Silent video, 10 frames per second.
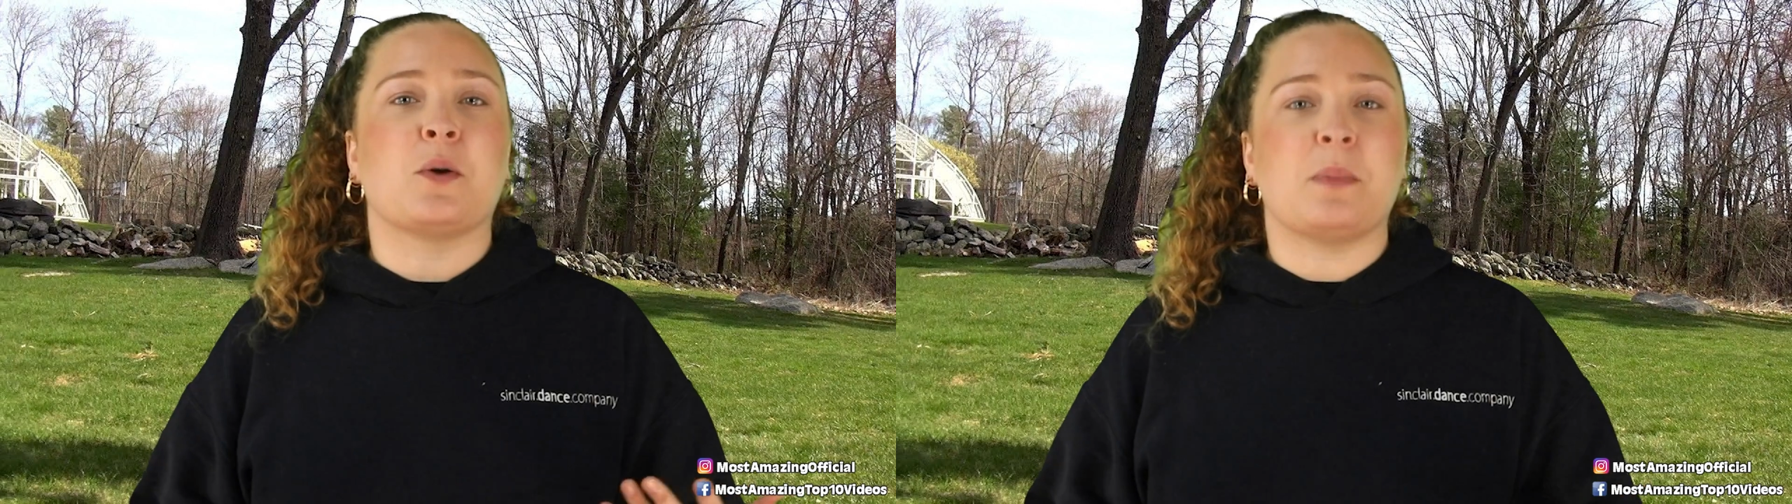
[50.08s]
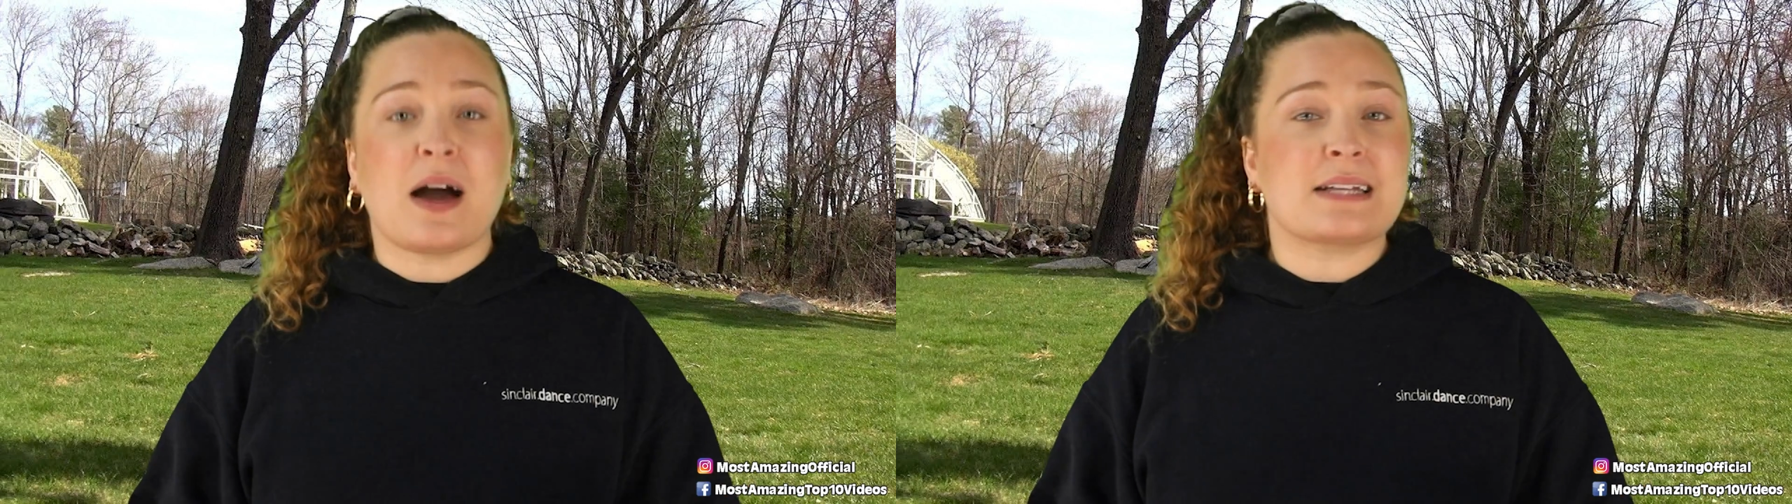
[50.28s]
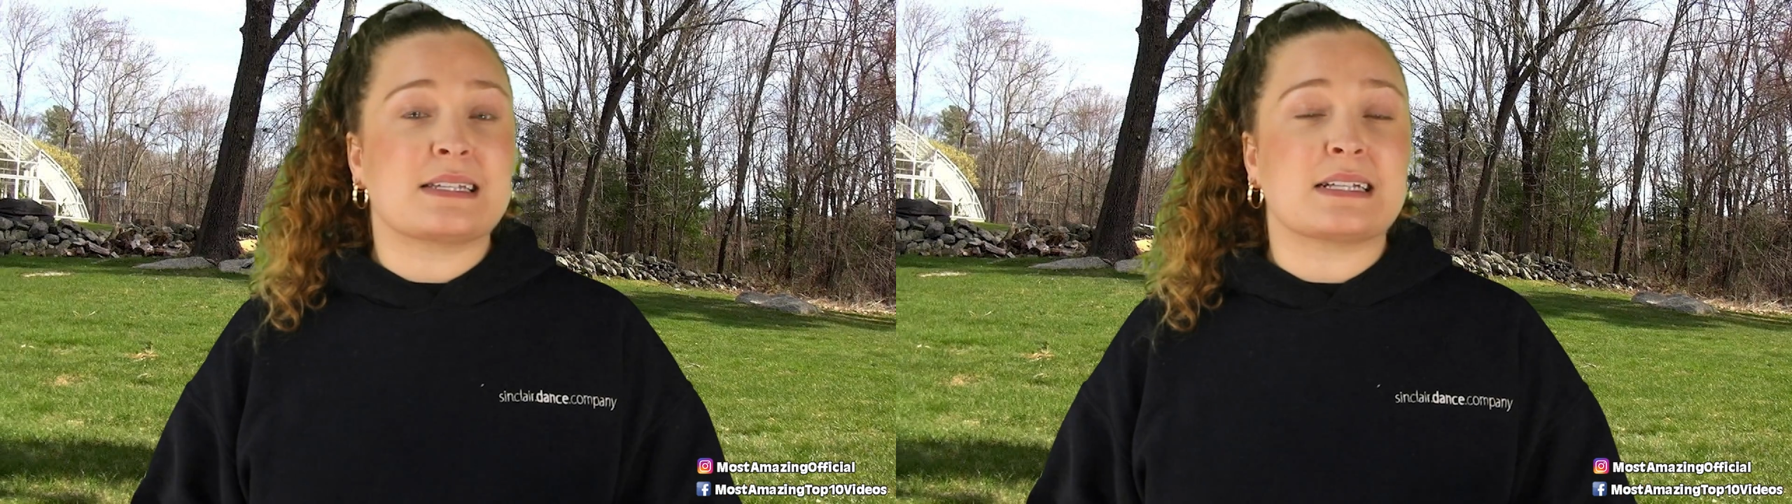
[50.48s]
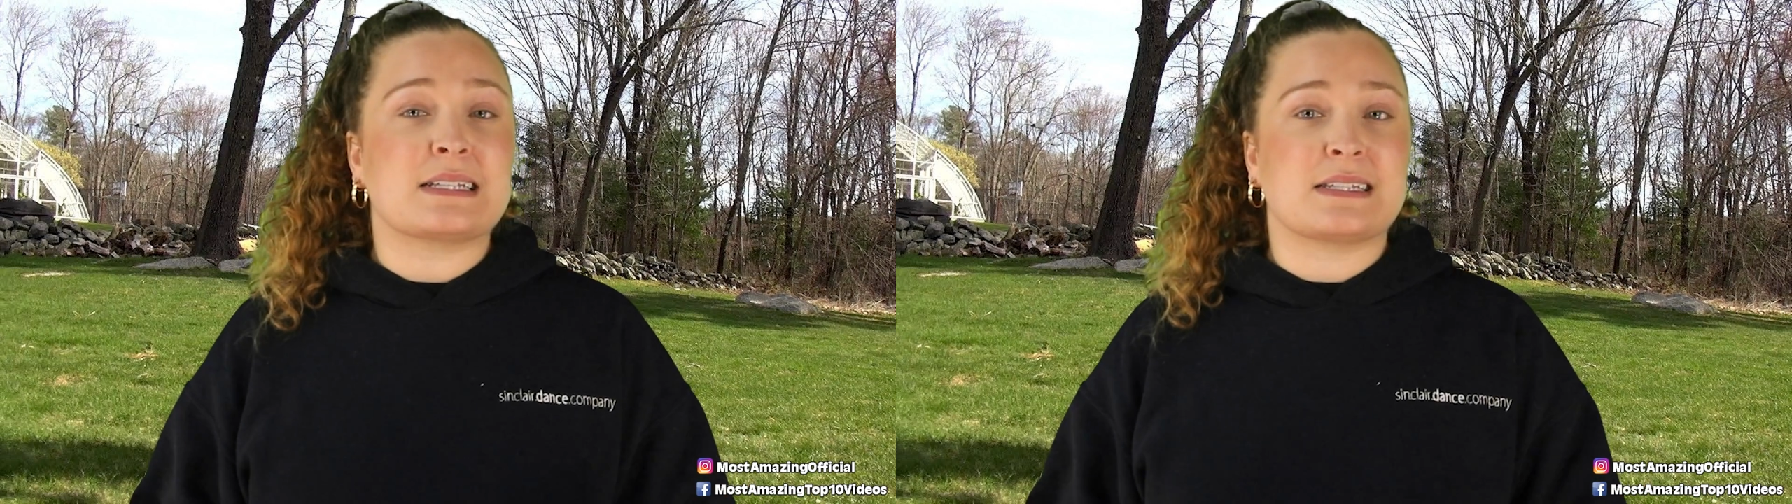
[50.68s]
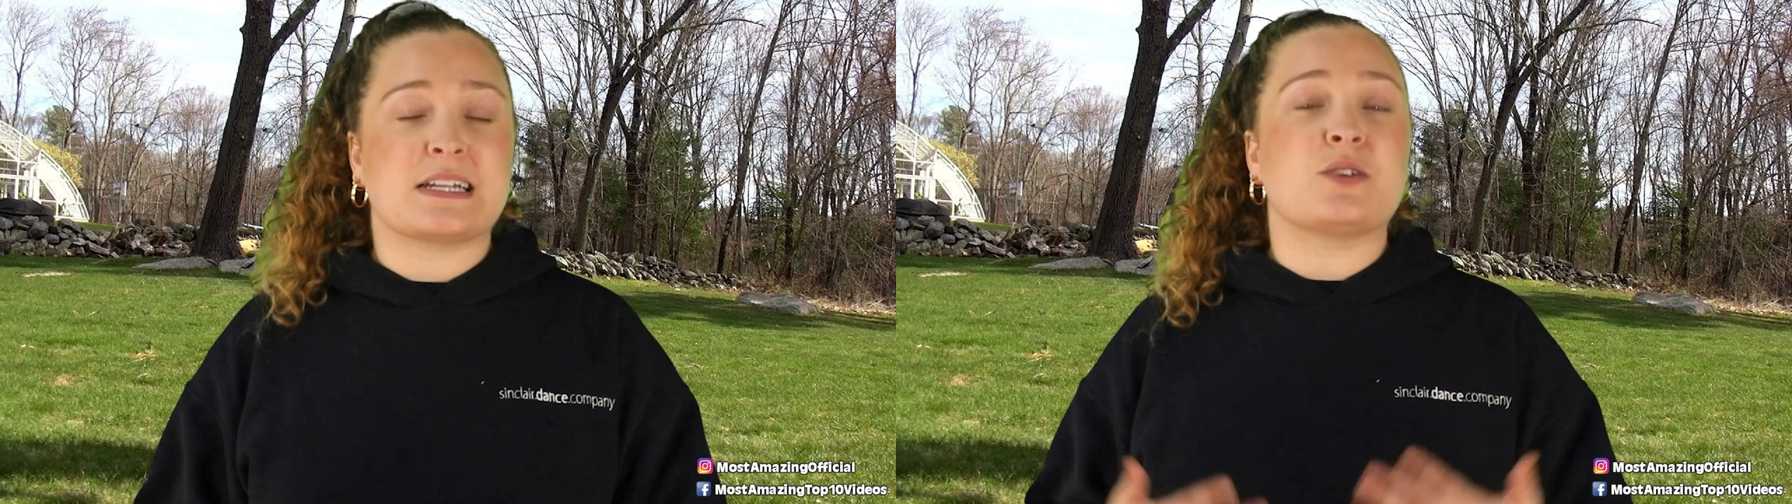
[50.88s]

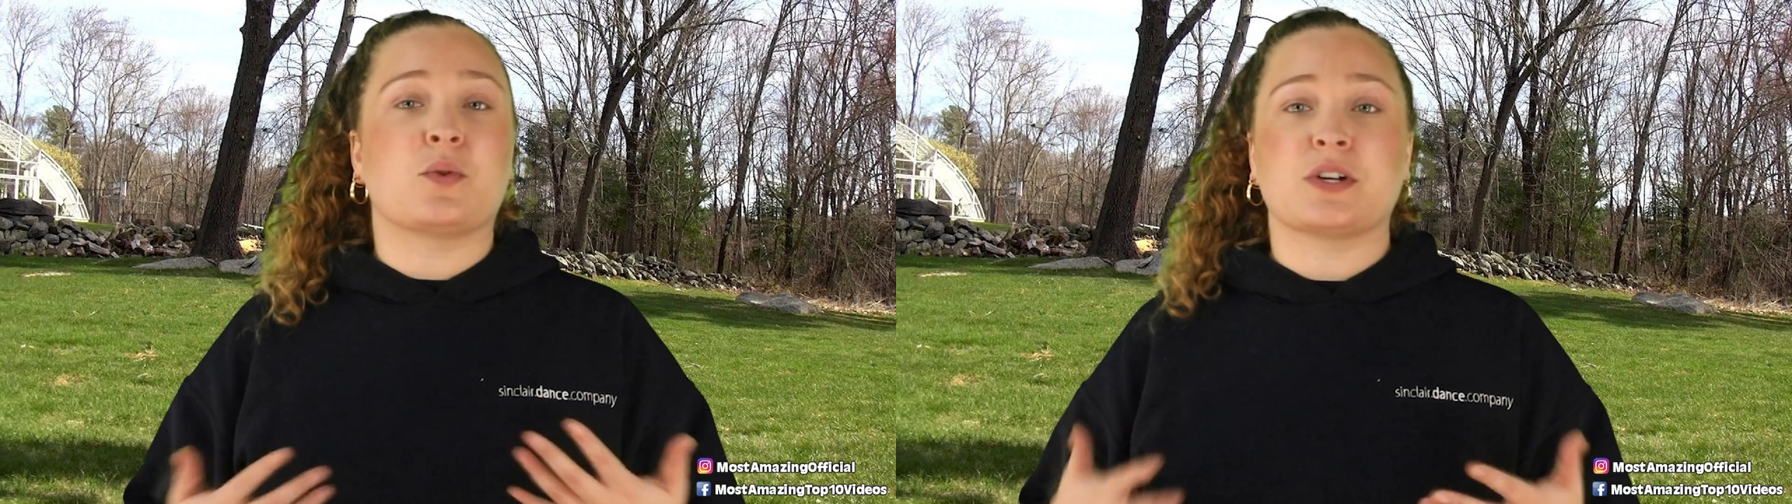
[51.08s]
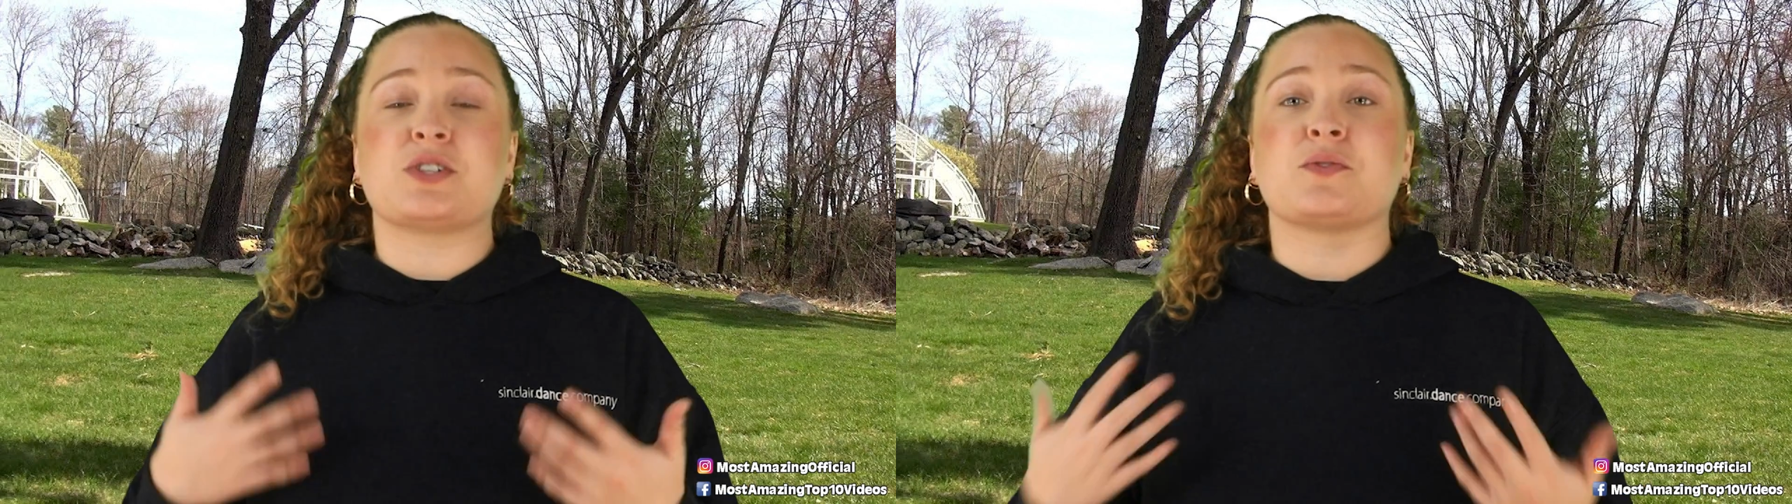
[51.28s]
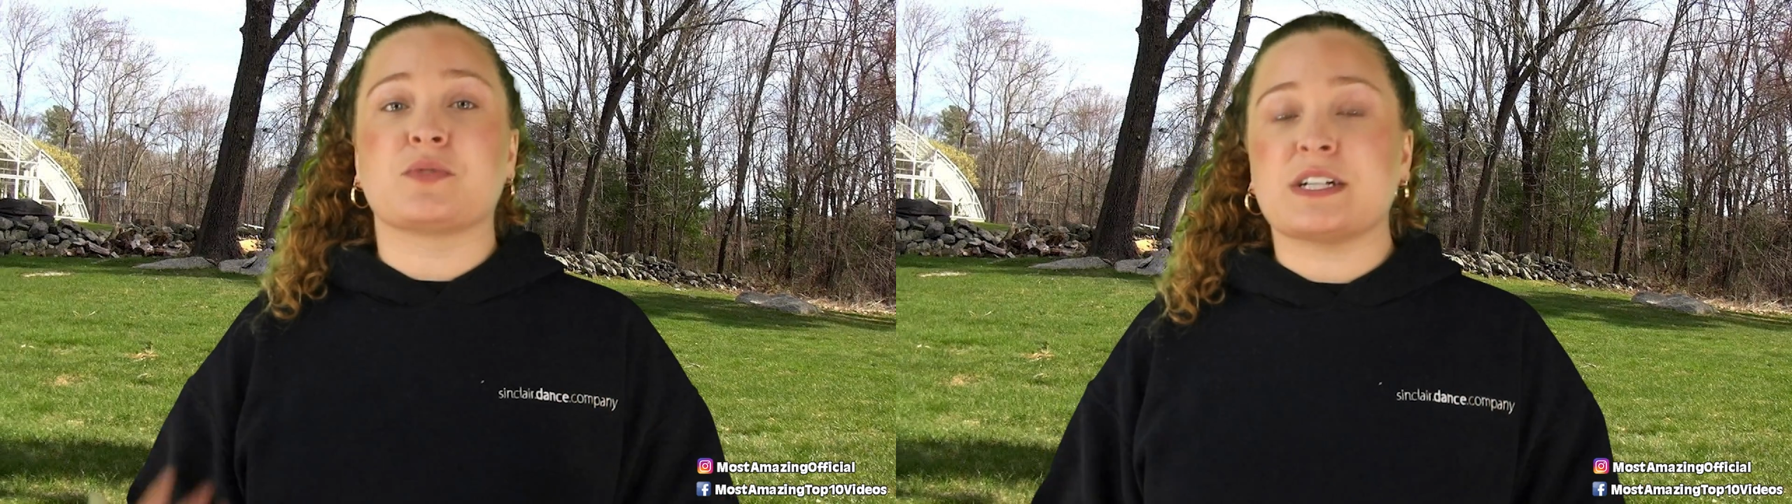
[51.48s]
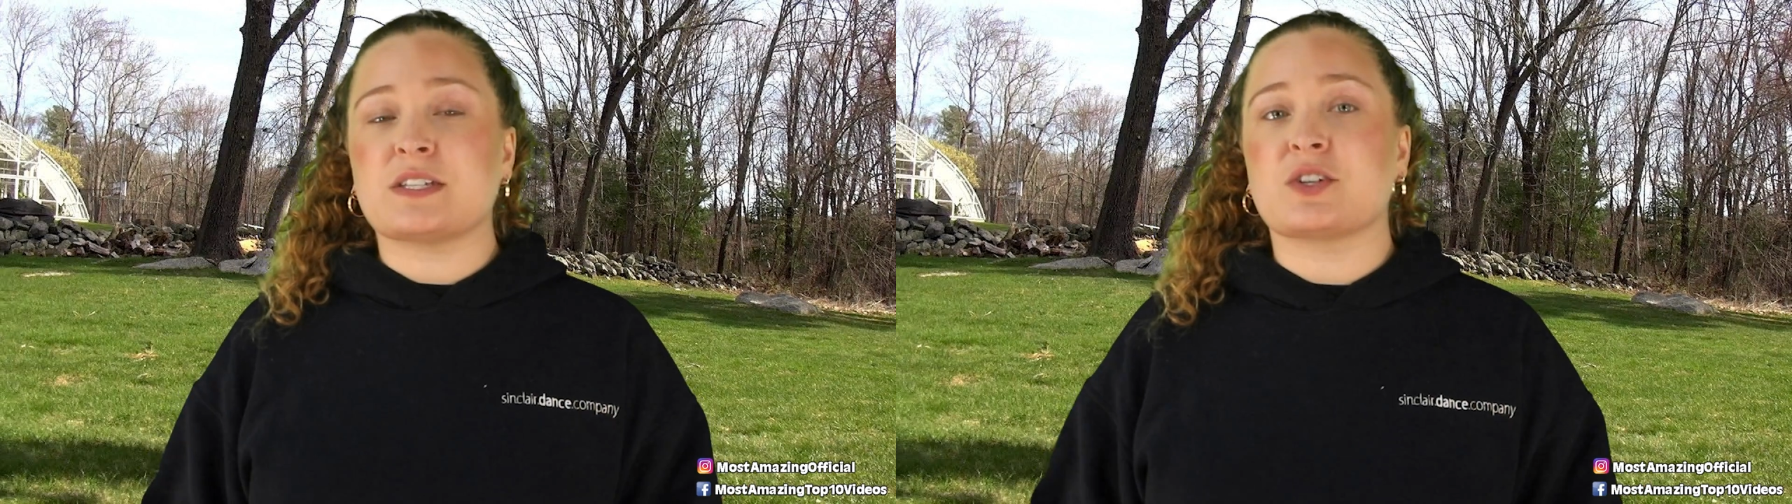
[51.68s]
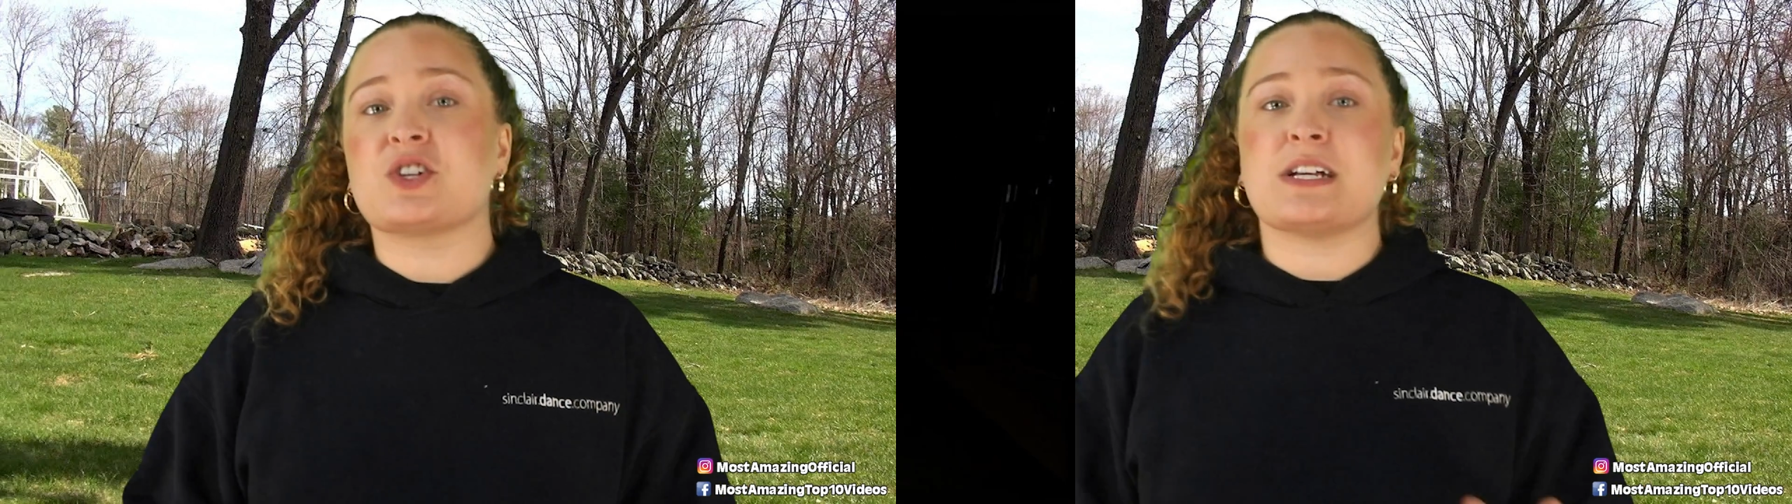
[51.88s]
roboticists in order to research